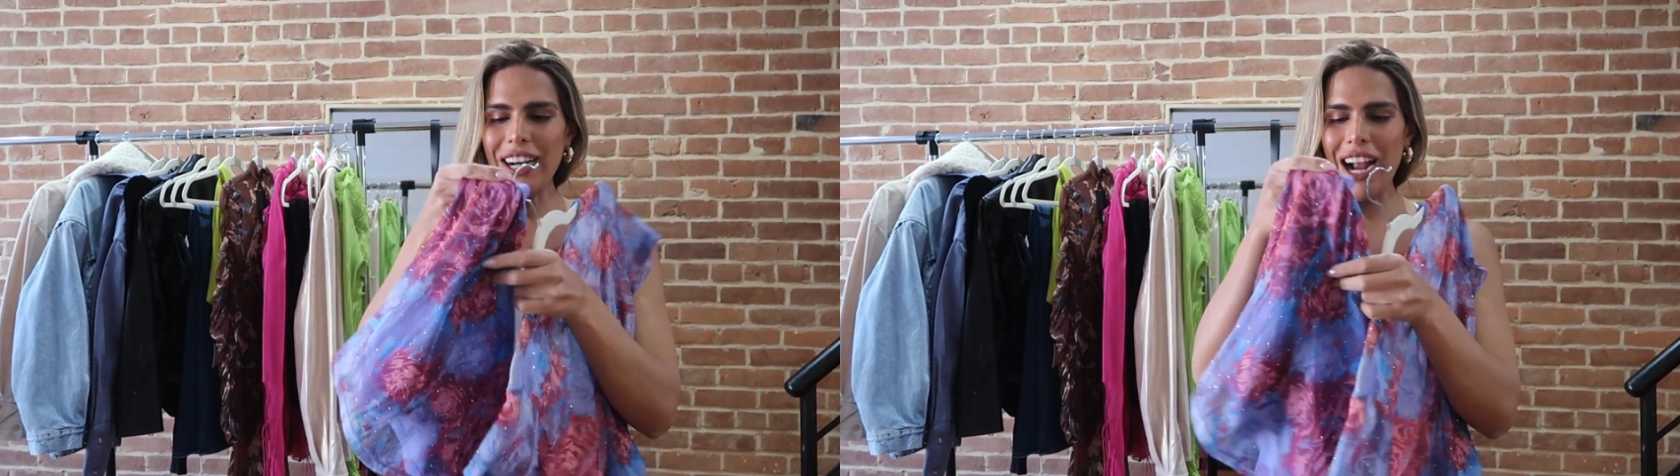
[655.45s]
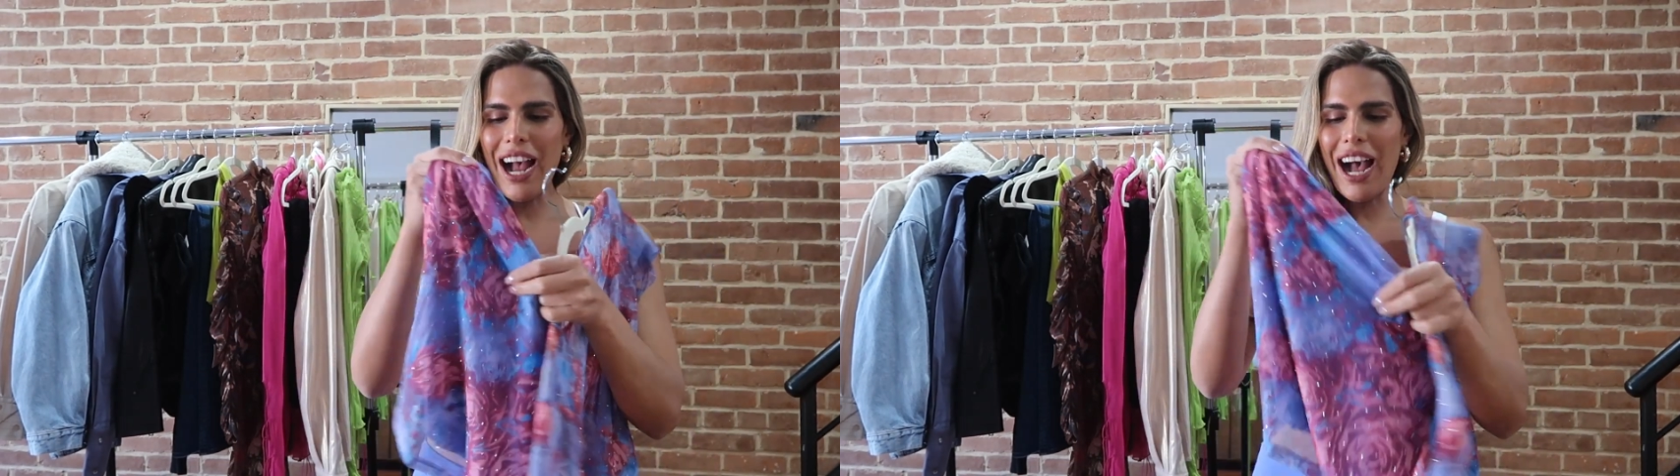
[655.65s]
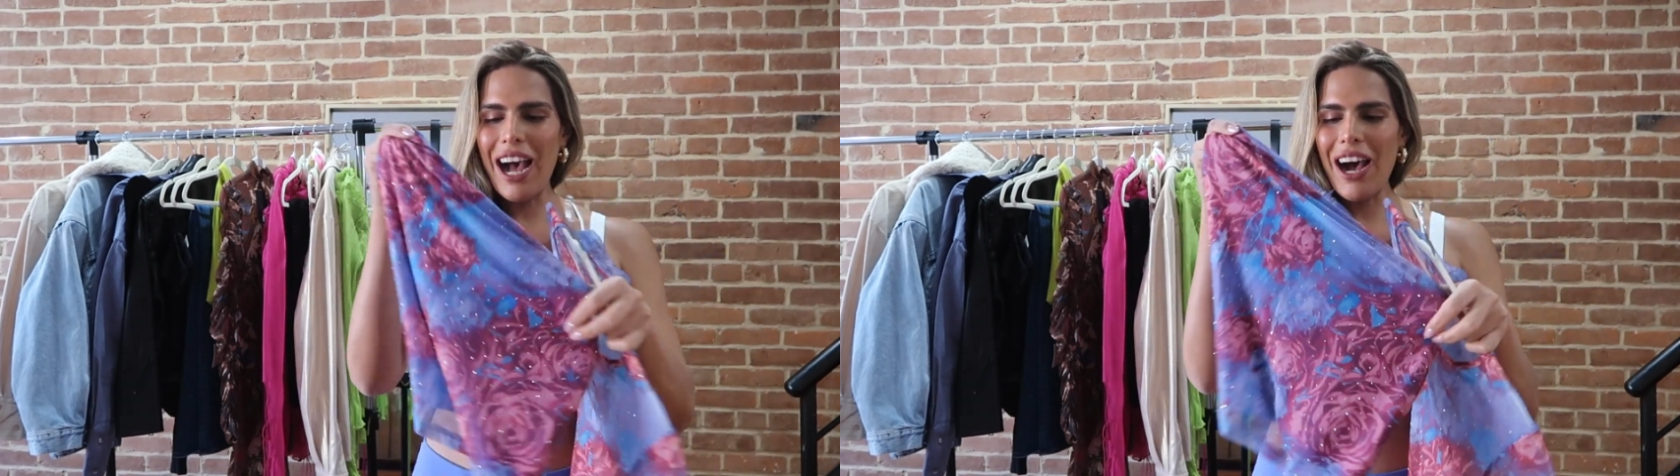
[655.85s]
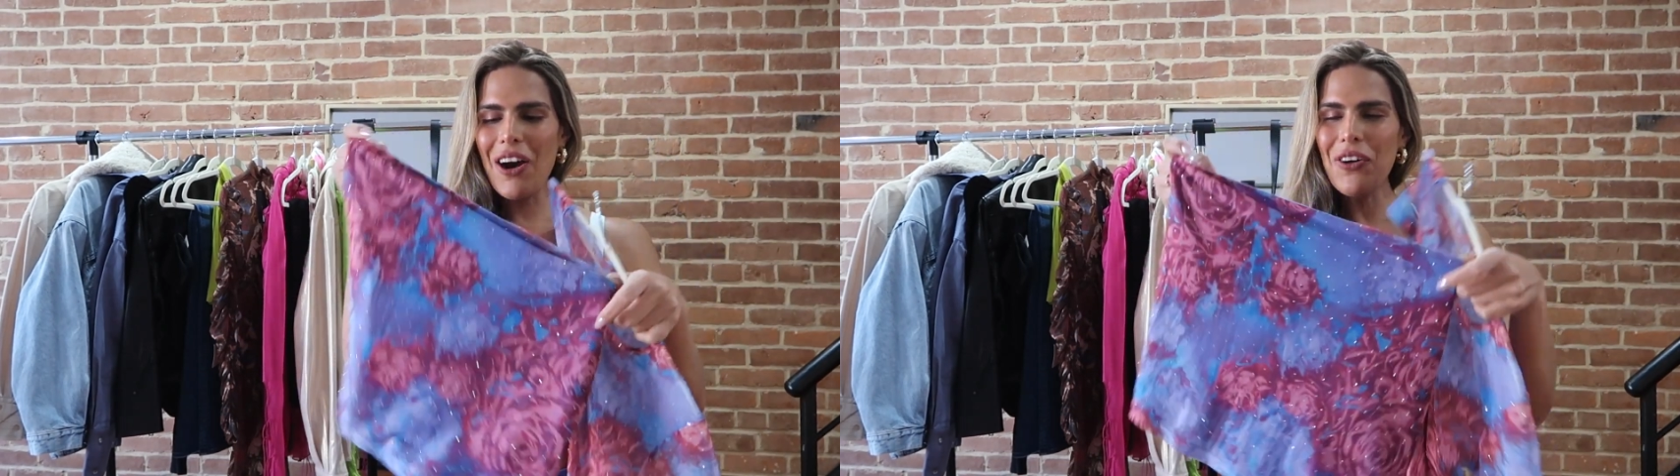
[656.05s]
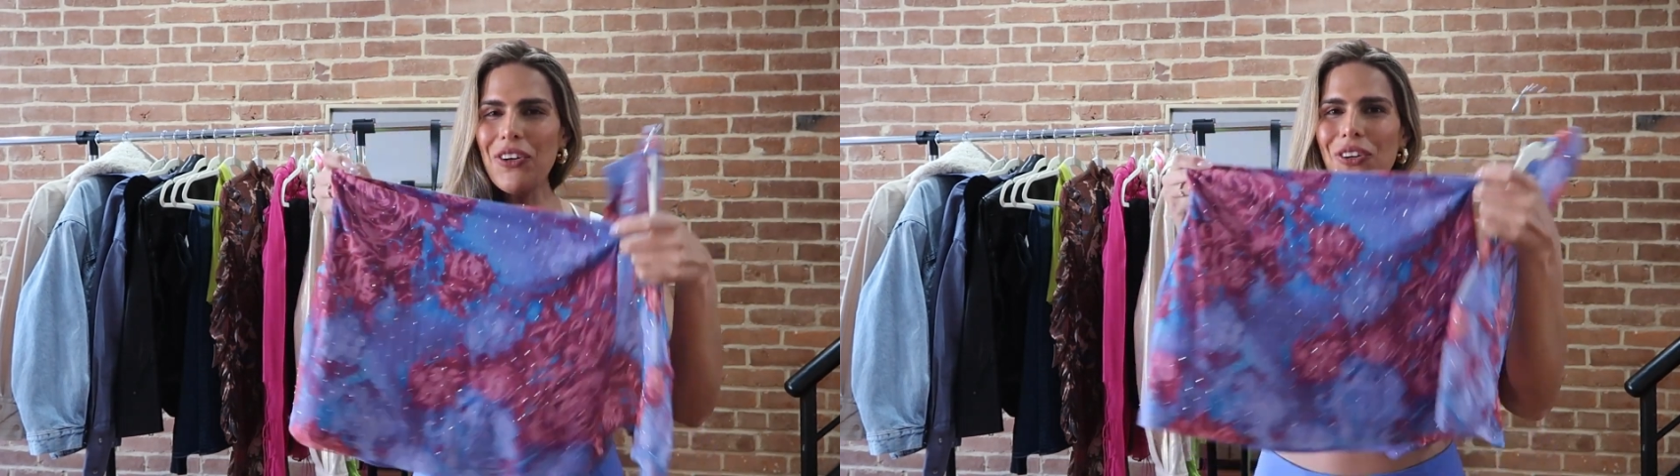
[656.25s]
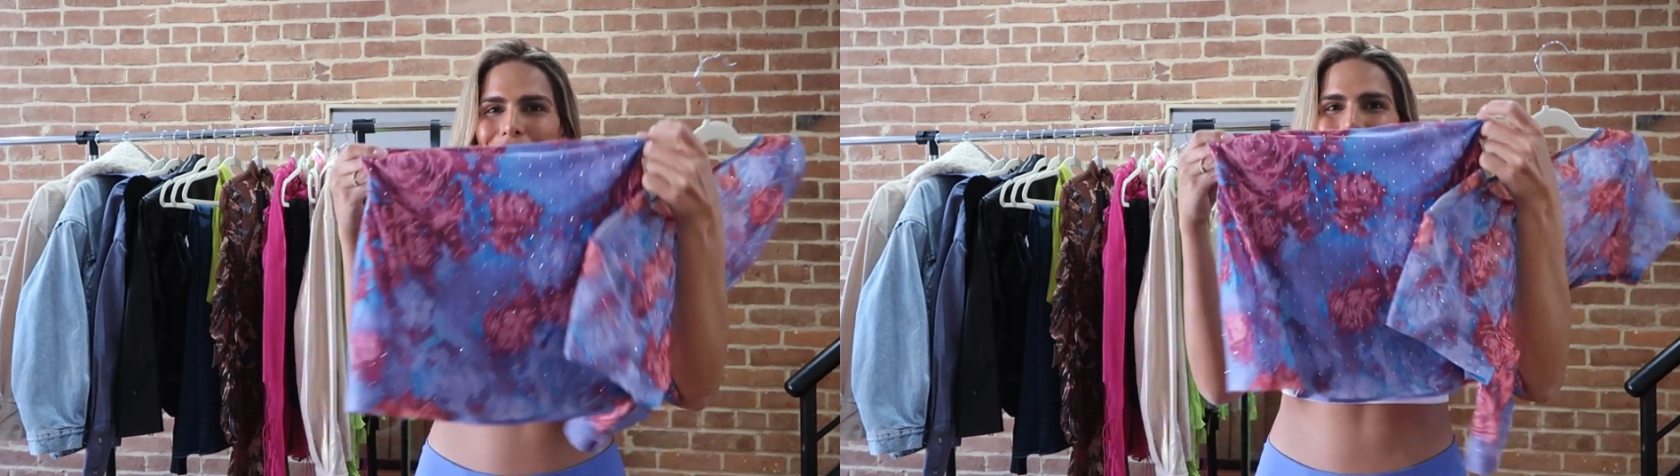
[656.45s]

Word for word: How